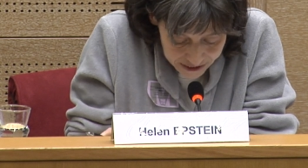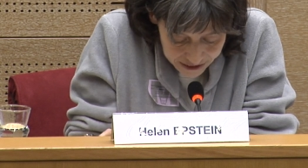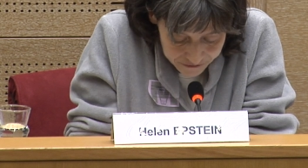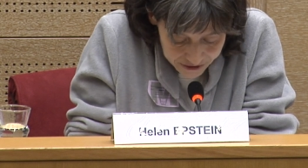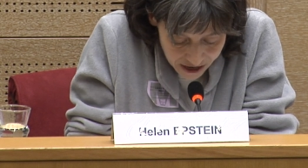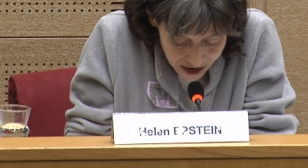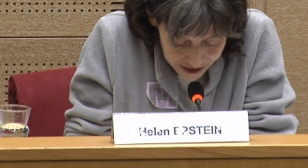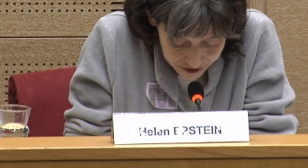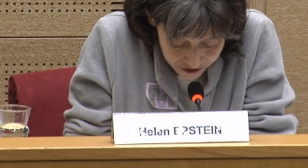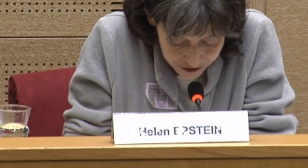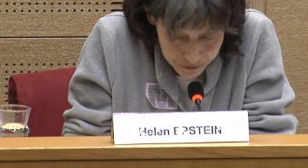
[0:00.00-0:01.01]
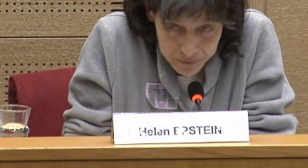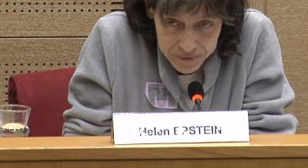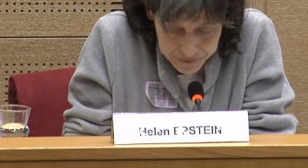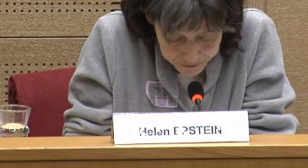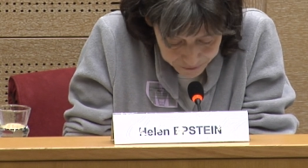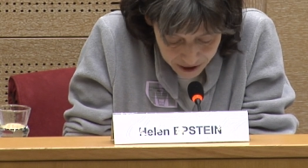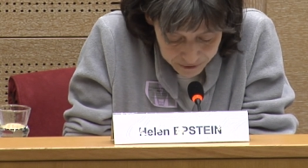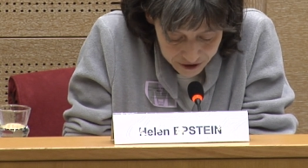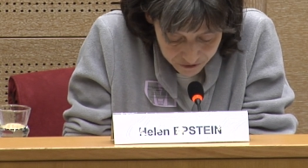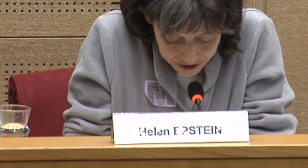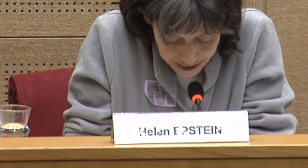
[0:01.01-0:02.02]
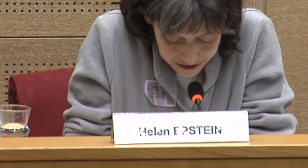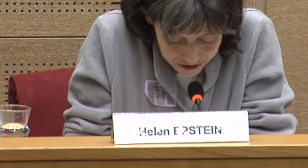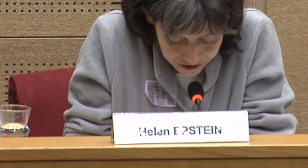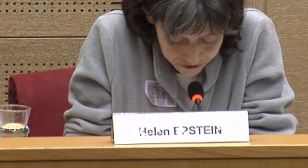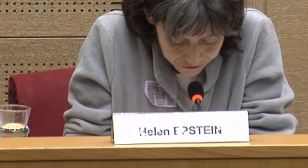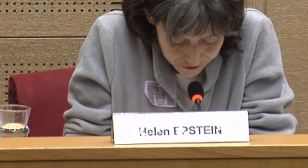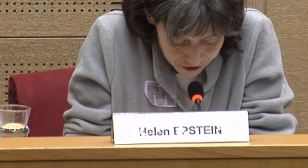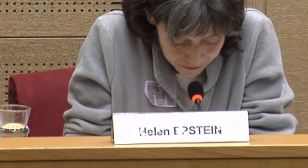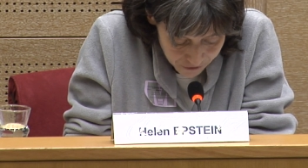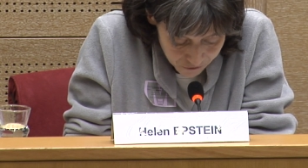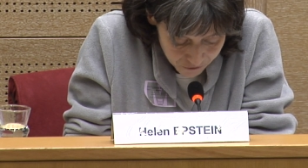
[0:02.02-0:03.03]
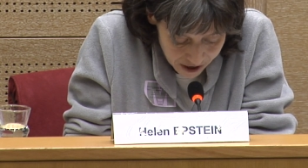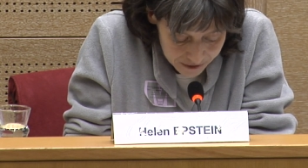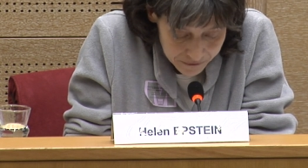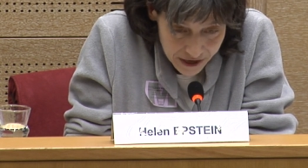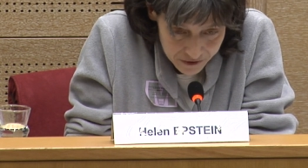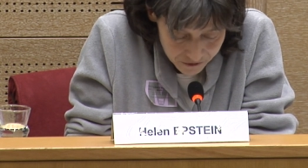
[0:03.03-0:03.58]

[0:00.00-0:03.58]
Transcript: even hired a public relations firm run by